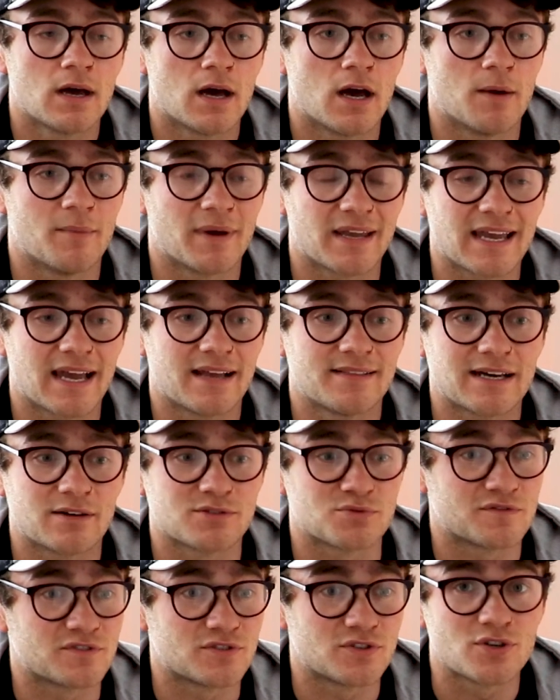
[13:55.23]
Again, that
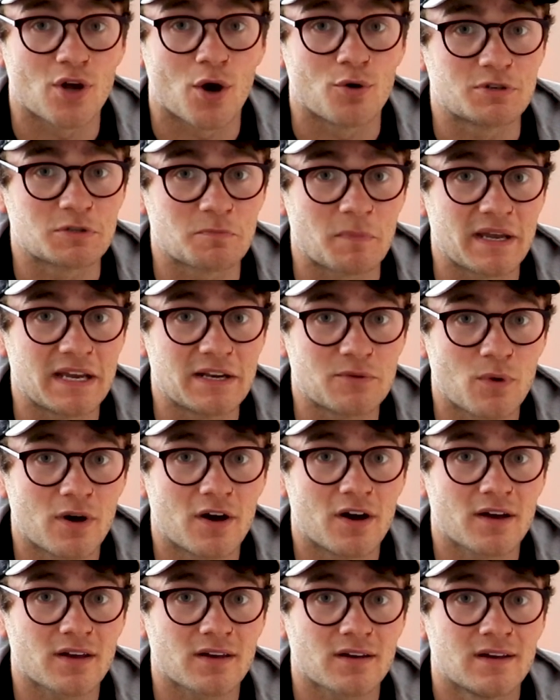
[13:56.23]
was with no speed
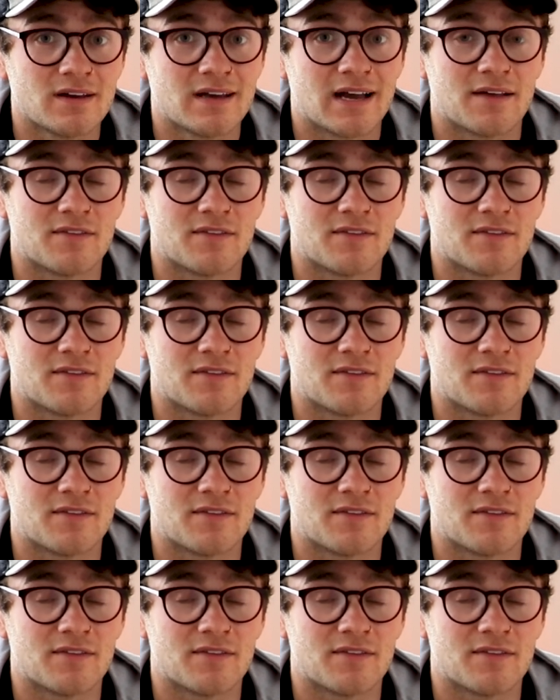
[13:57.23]
work,